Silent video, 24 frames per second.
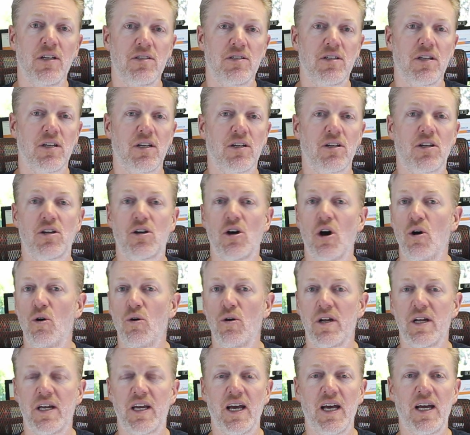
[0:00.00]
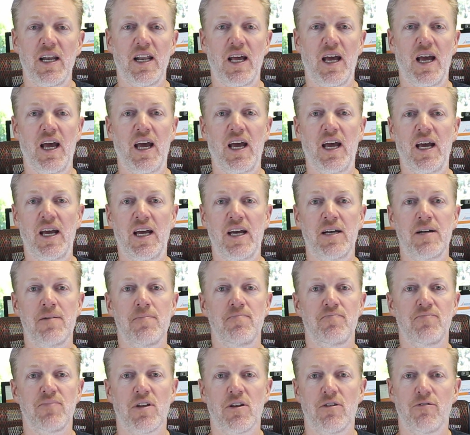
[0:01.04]
To go and get a
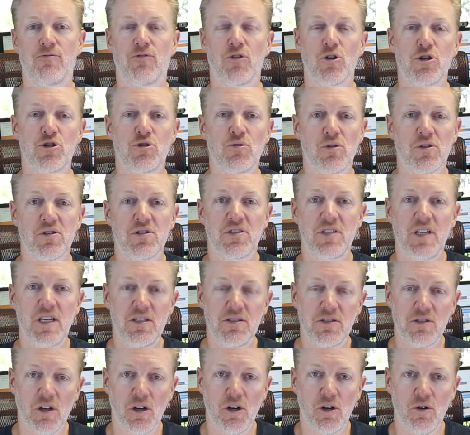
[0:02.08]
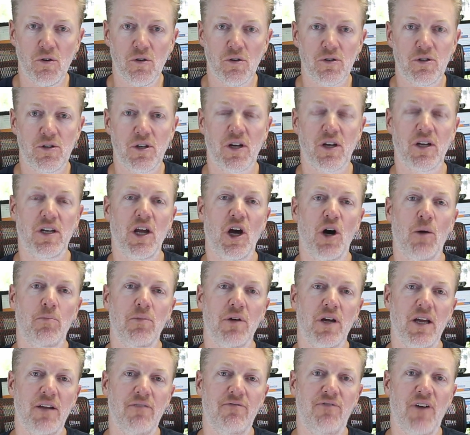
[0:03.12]
virtual C I S O who can
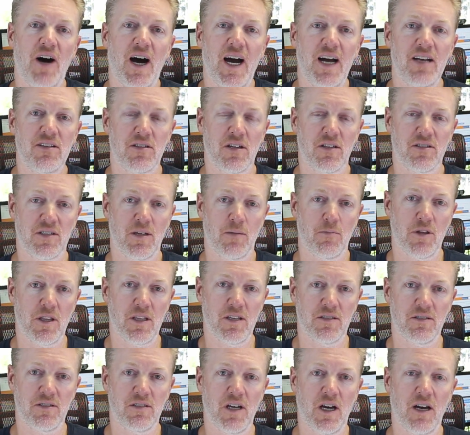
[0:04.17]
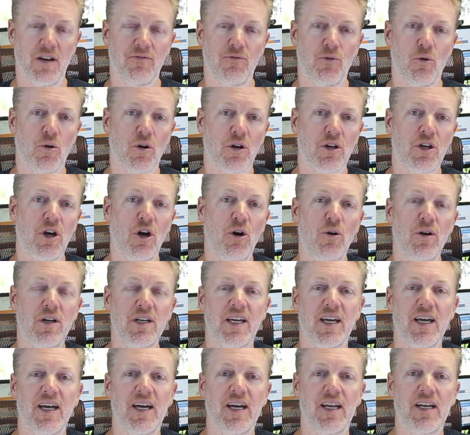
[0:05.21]
help advise on some of this stuff, or go and
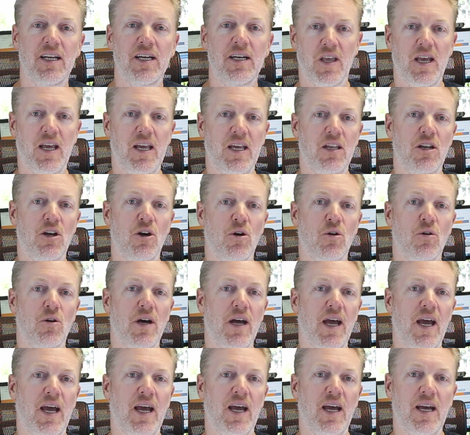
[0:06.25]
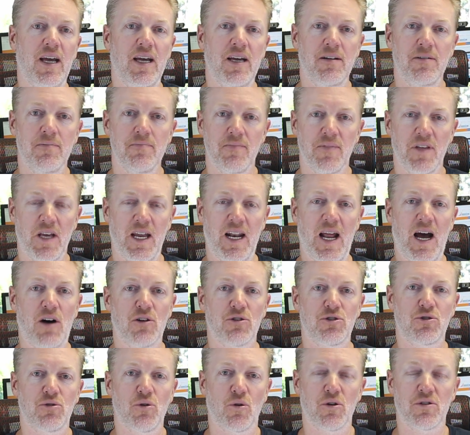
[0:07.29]
get a, you know, a an
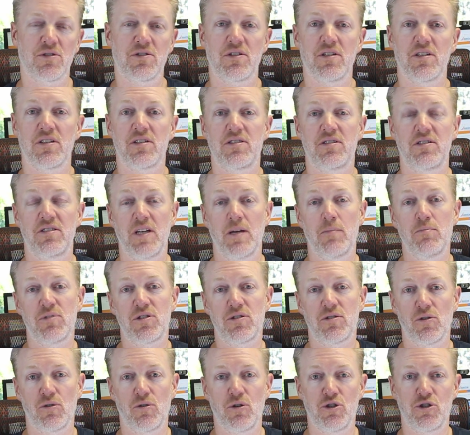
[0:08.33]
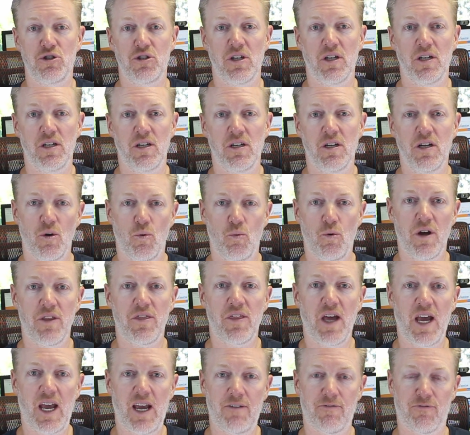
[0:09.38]
outsourced S I E M solution with
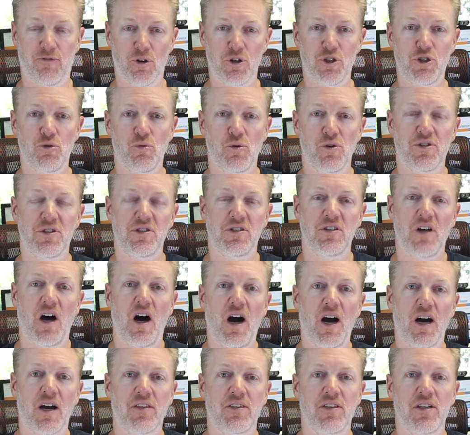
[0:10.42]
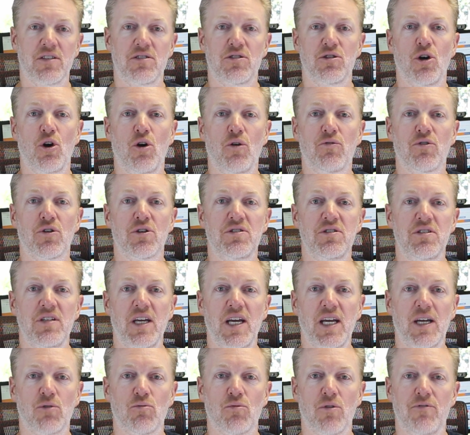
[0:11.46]
a virtual S O C that's
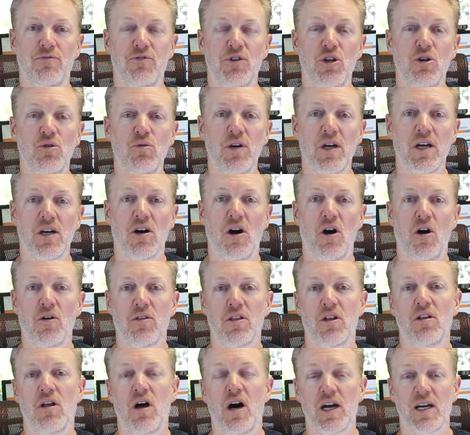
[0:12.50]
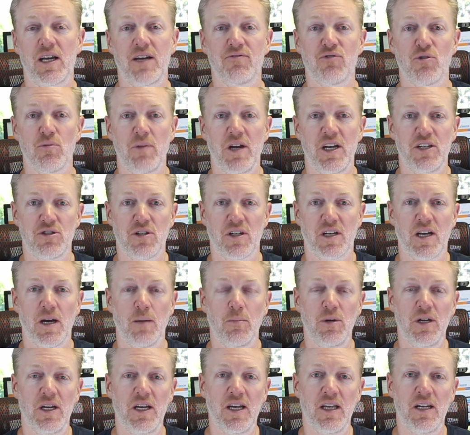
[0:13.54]
overseeing and reviewing all the log information
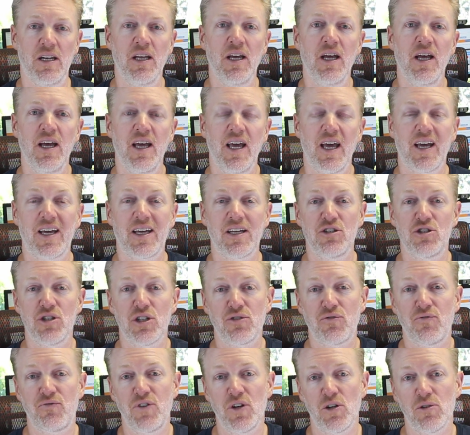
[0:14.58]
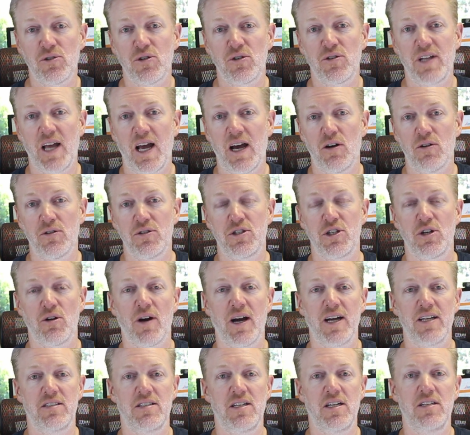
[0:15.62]
coming in and can just filter down to your
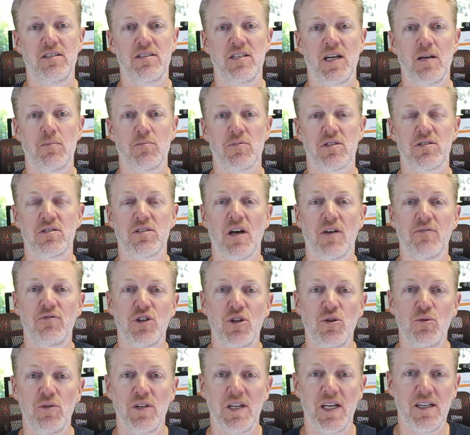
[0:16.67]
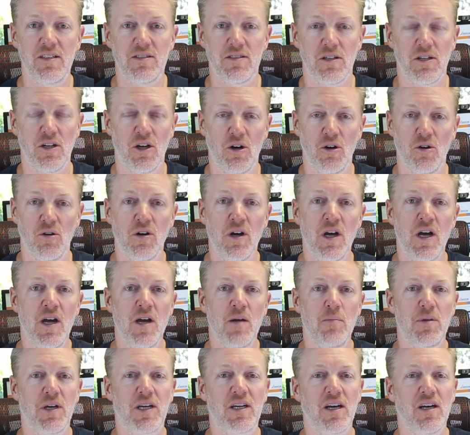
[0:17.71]
I T team the stuff you need to know.
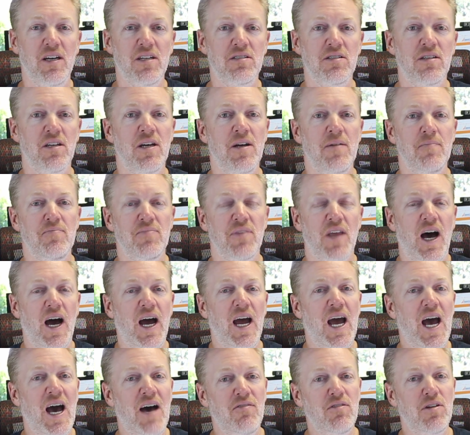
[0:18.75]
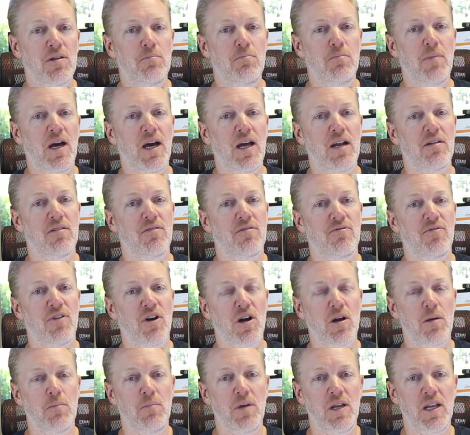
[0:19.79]
Because I haven't met
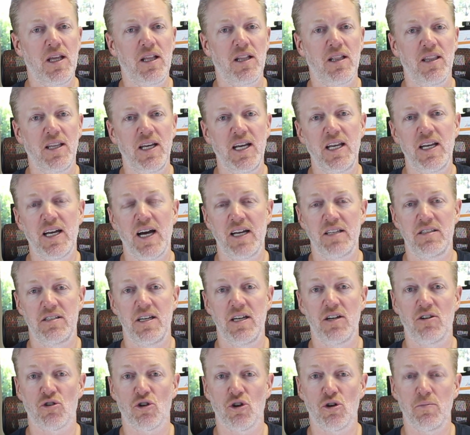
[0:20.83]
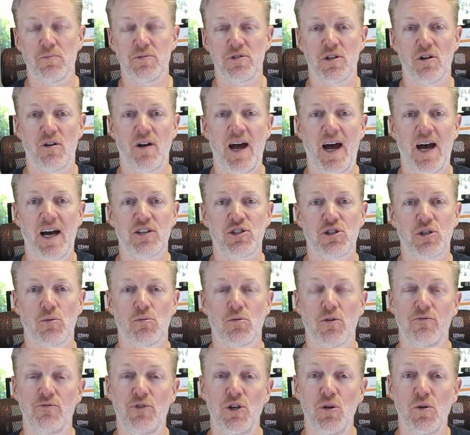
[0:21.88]
very many lean I T groups that are actually
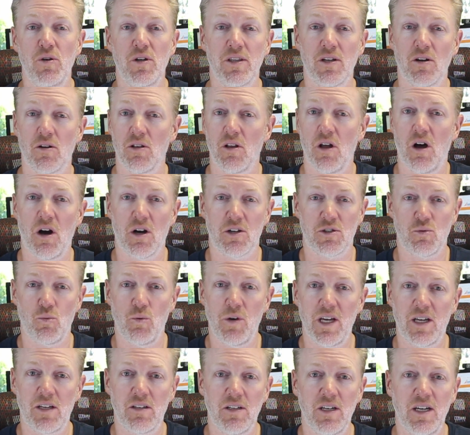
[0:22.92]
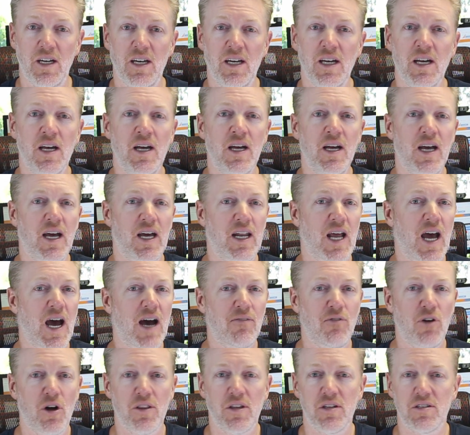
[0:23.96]
reviewing their logs weekly and
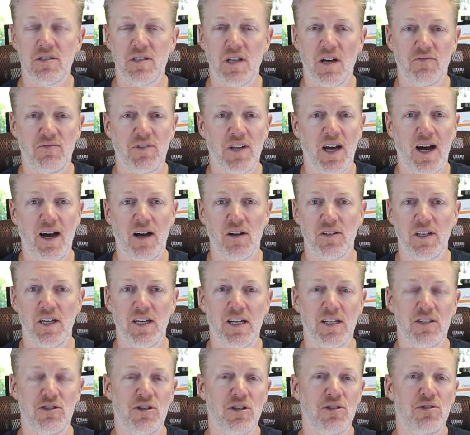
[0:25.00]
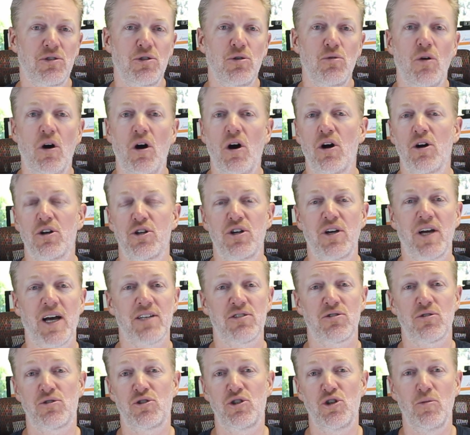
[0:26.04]
have all this stuff dialed in. It's just too hard. You
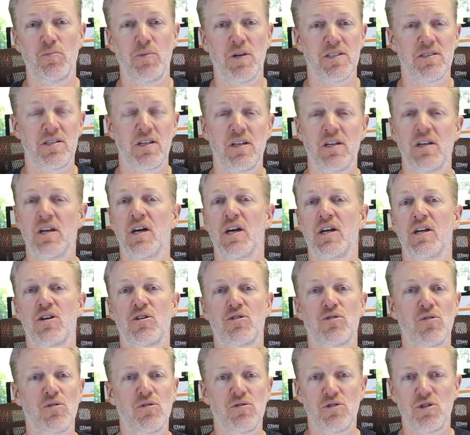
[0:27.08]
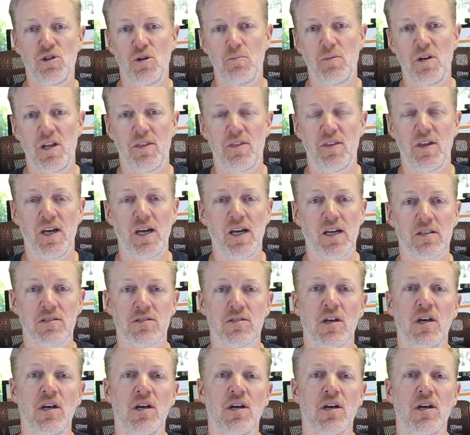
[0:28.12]
guys are too busy. You're doing too many things.